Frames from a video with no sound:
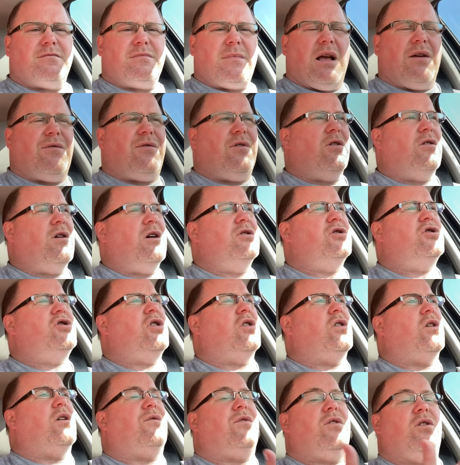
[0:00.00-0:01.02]
If you're
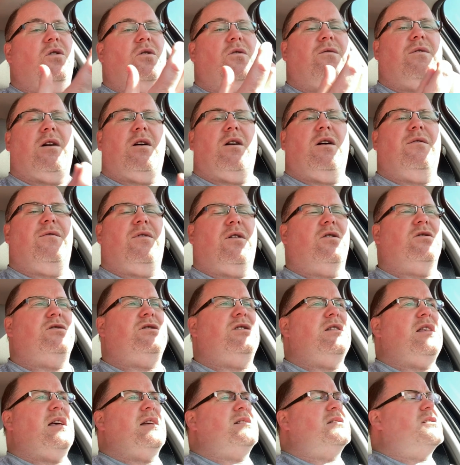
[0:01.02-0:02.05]
unsure, if you're very versed
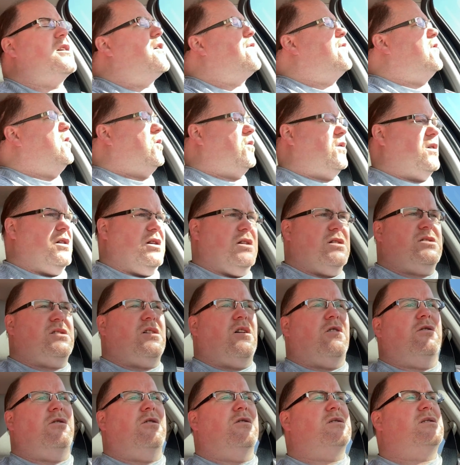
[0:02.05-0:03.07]
in that stuff, you can
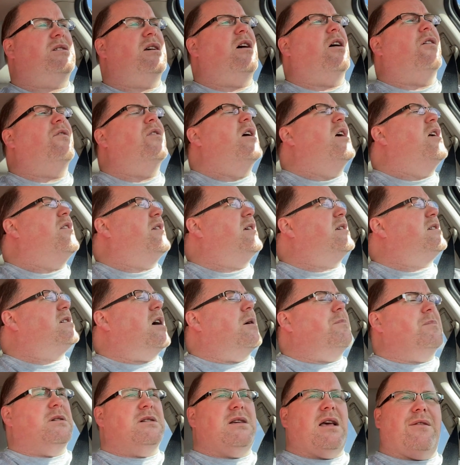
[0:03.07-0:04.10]
install it yourself. These
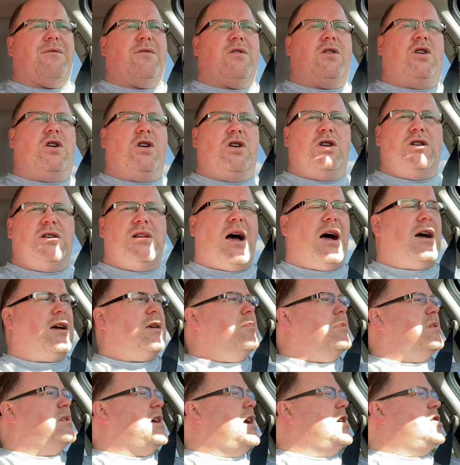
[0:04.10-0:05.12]
companies have good
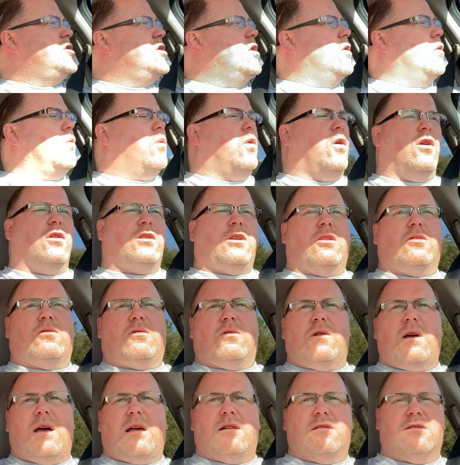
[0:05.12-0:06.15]
documentation. They'll walk you
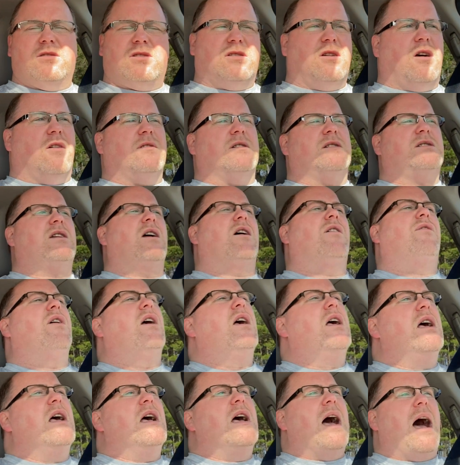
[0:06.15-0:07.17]
through how to install the stuff.
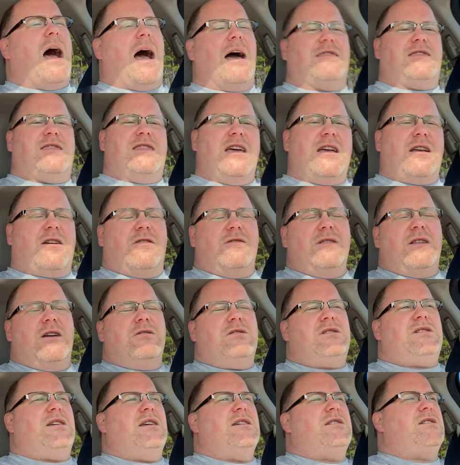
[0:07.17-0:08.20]
I think on
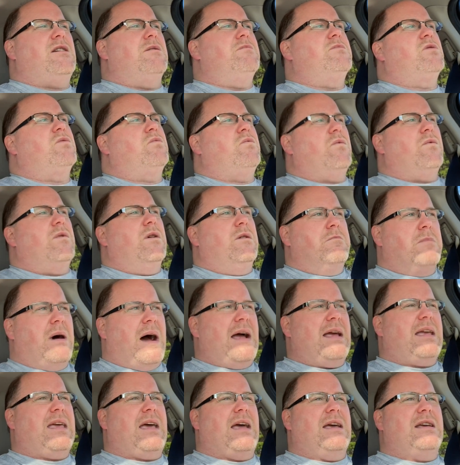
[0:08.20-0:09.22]
those systems, in
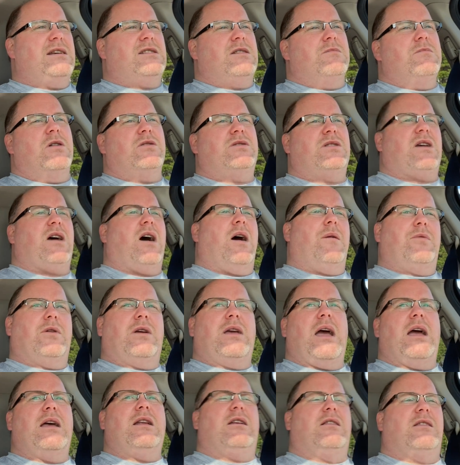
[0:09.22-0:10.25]
my case, the most
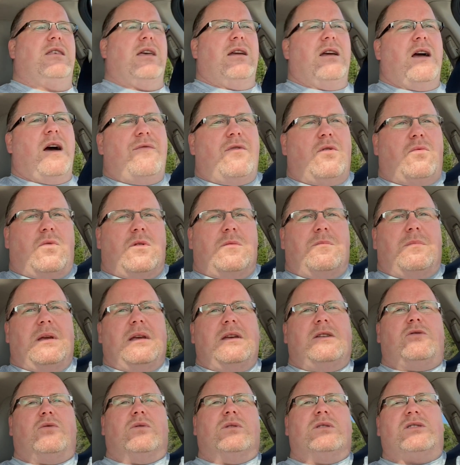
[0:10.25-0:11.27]
complicated thing of it would be
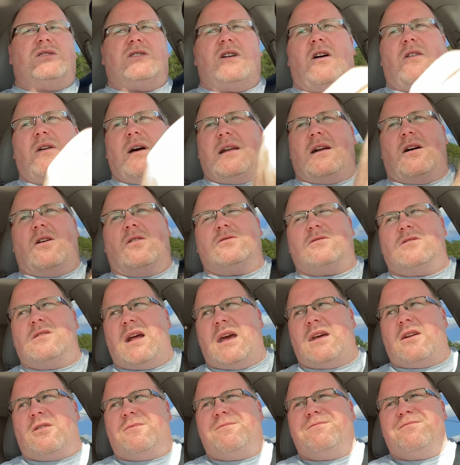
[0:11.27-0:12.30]
to install that
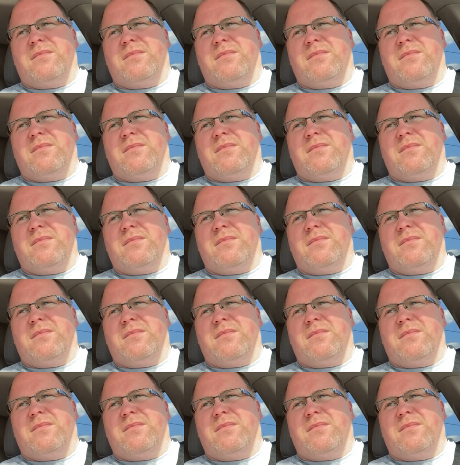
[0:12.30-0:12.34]
alternator.